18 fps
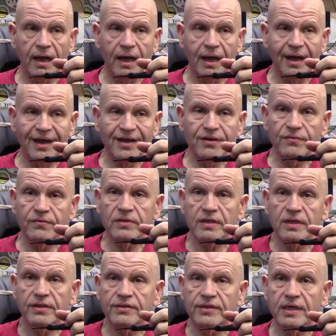I don't
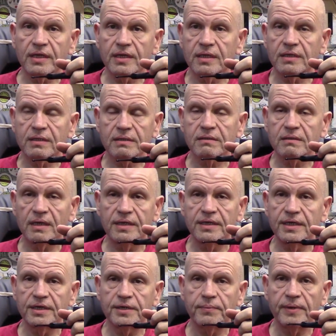really think I
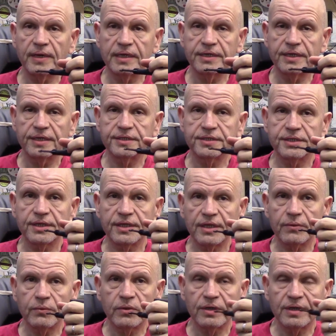need to pay attention to
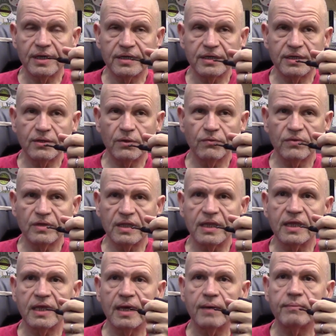that one. I don't really
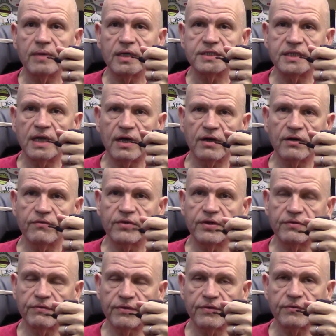get much out of it
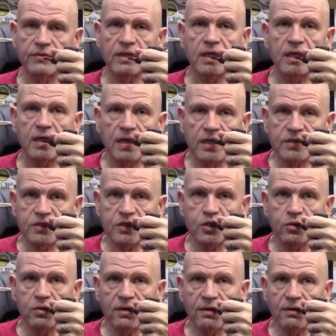if I really
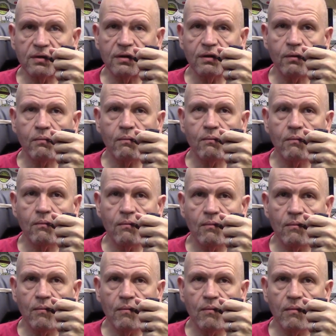concentrate on it
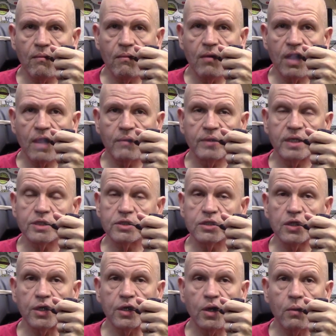but it's
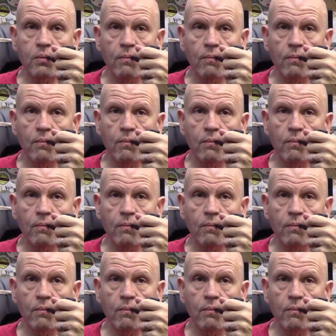good.